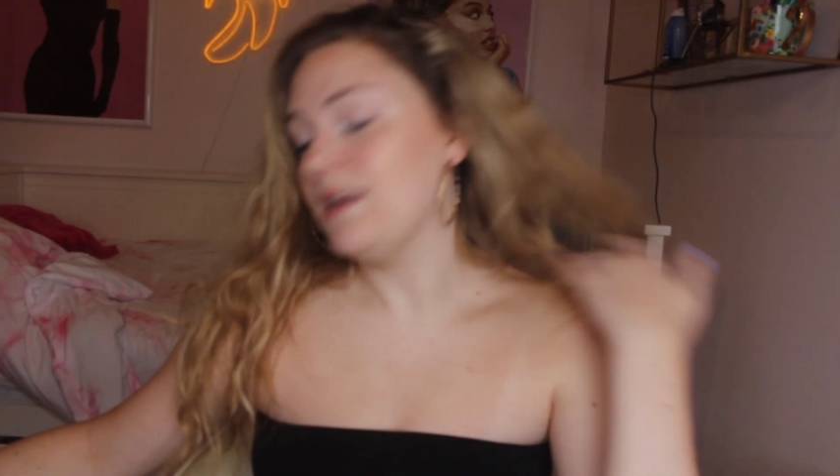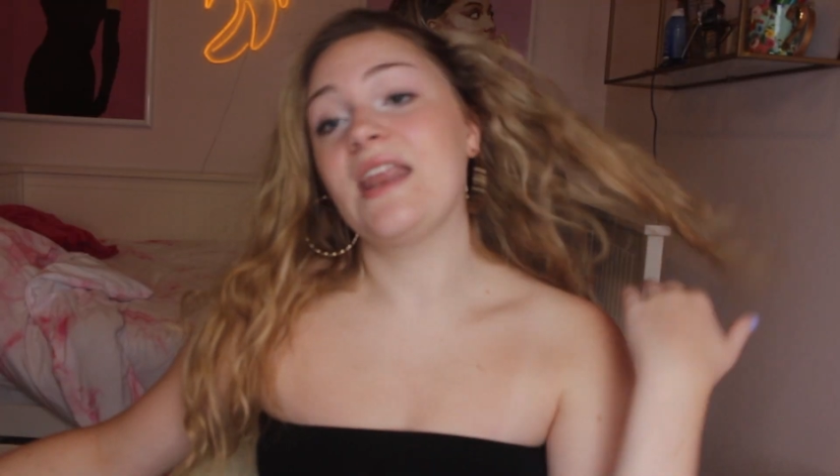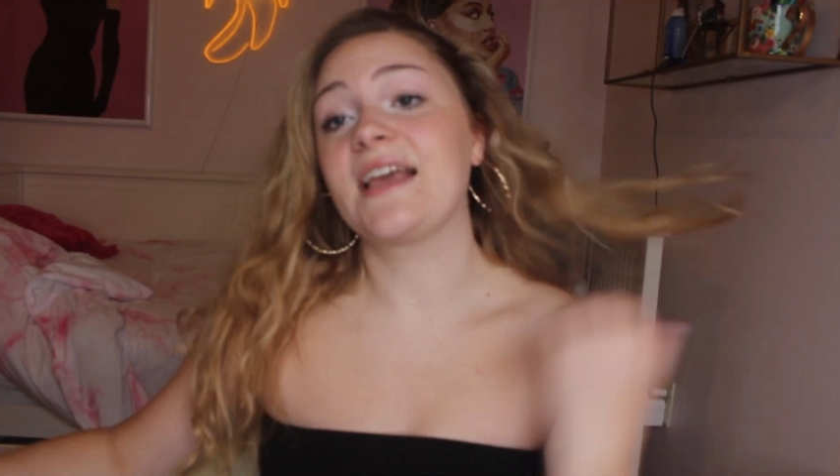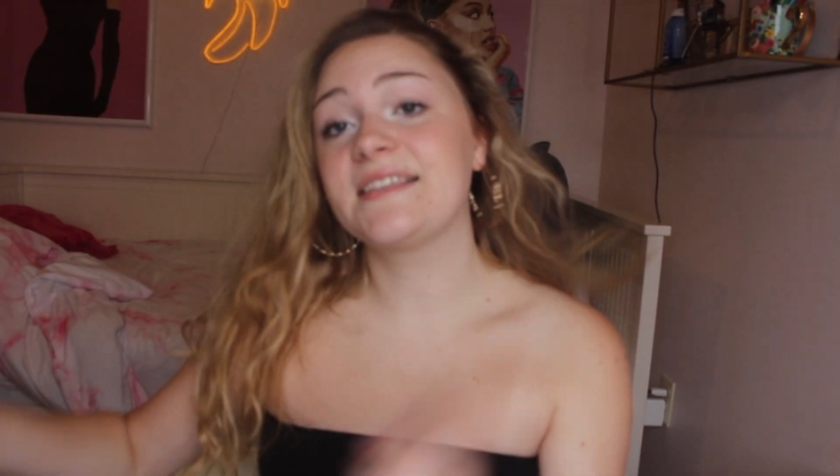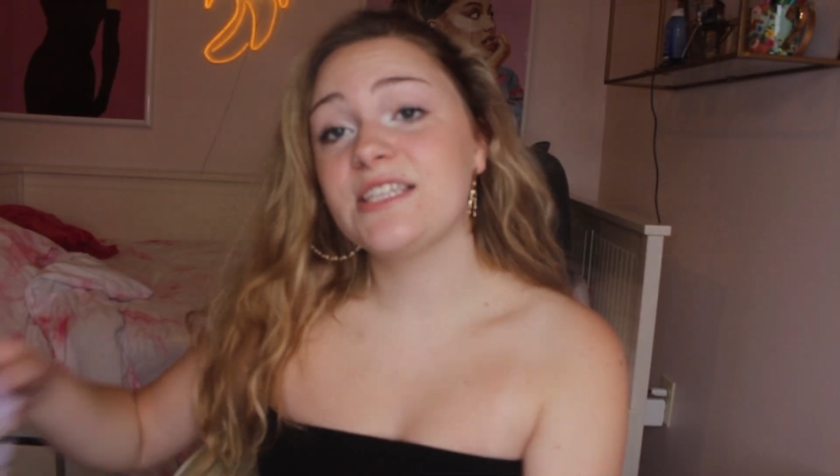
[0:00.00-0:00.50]

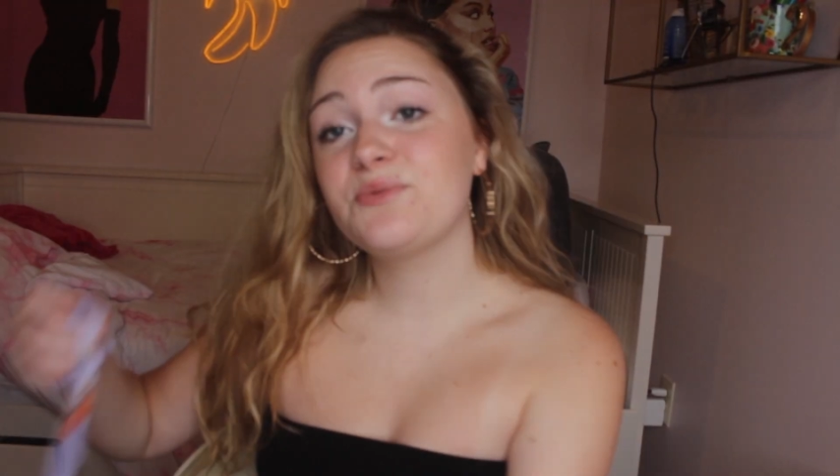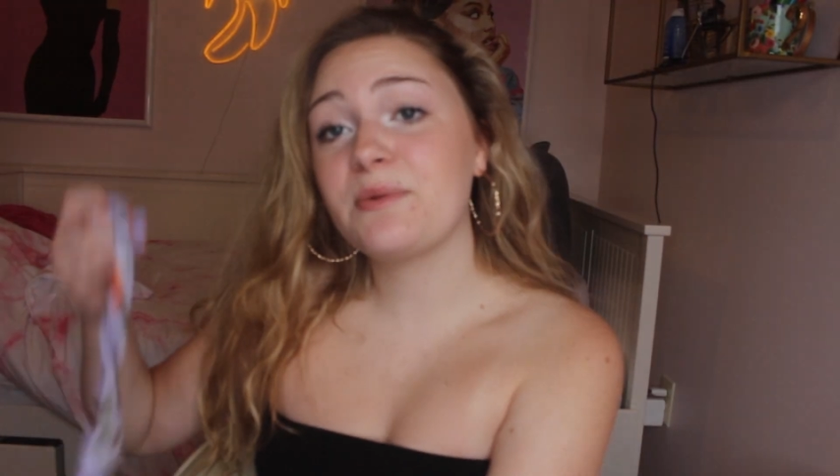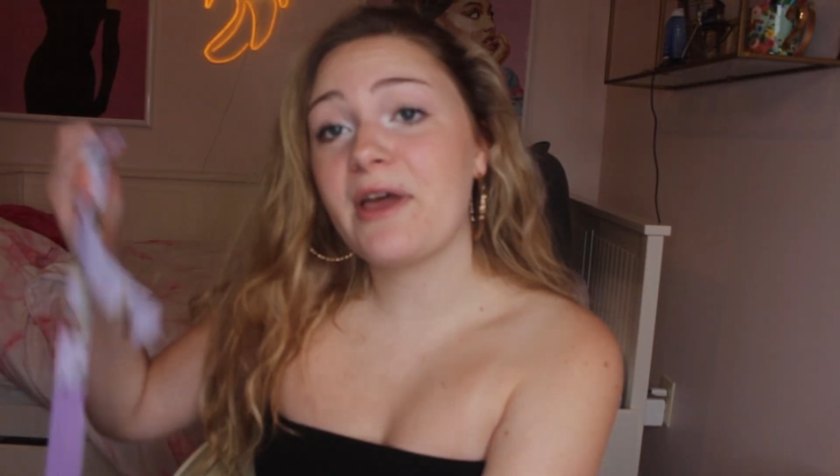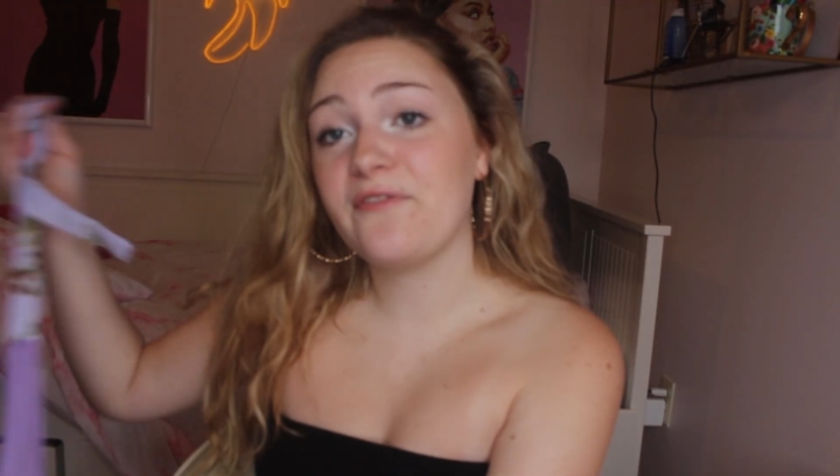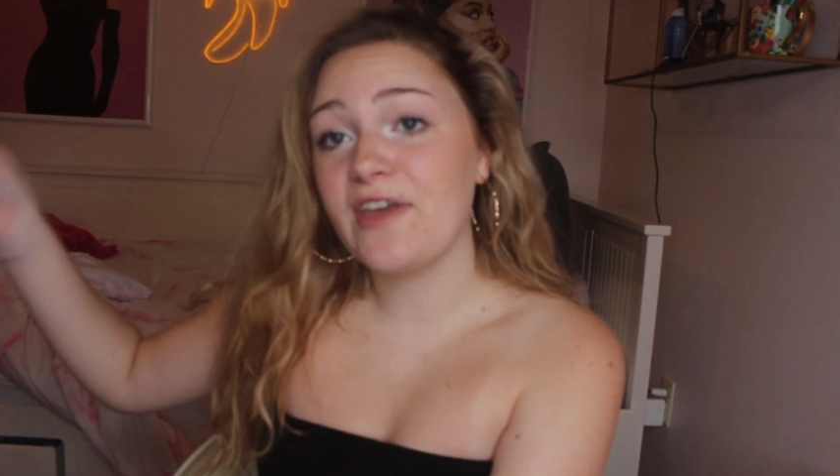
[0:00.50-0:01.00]
Next is one
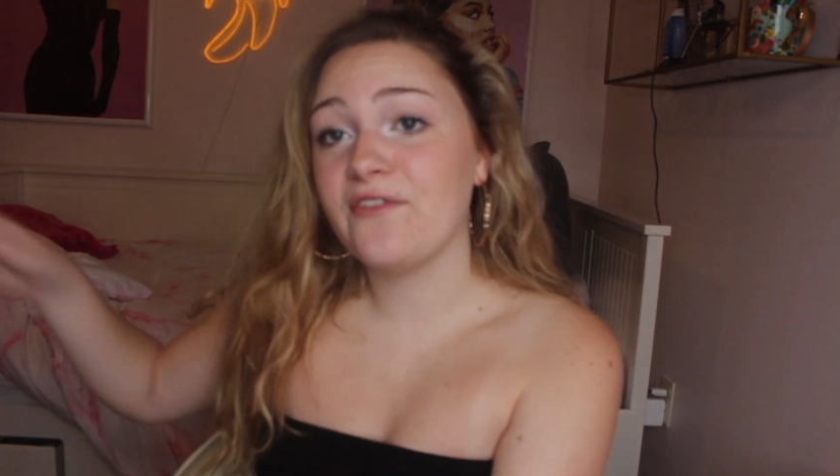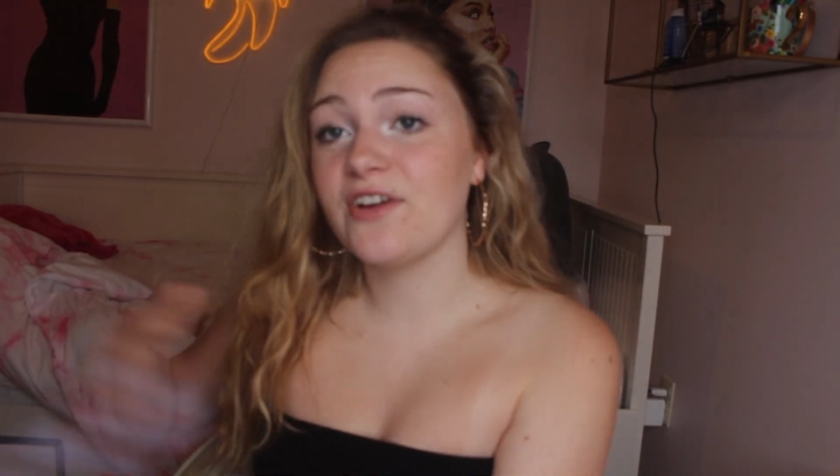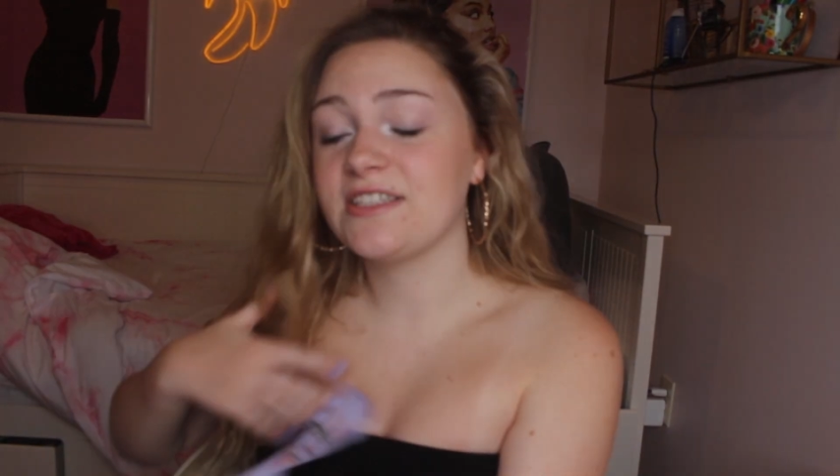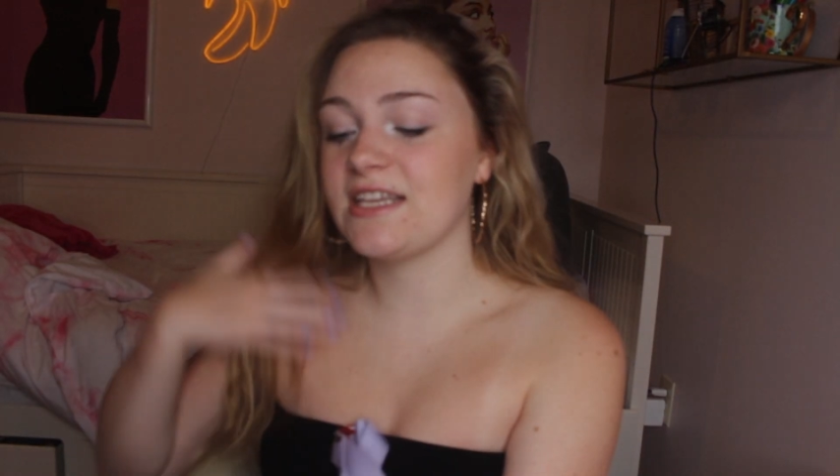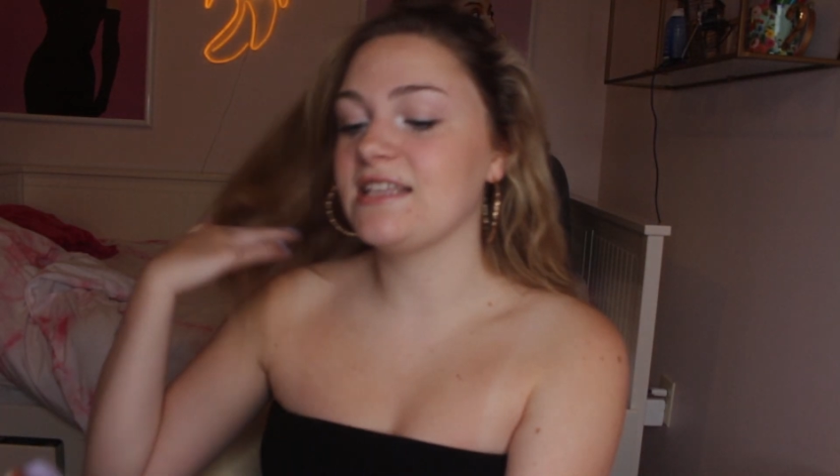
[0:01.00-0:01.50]
of my favorites.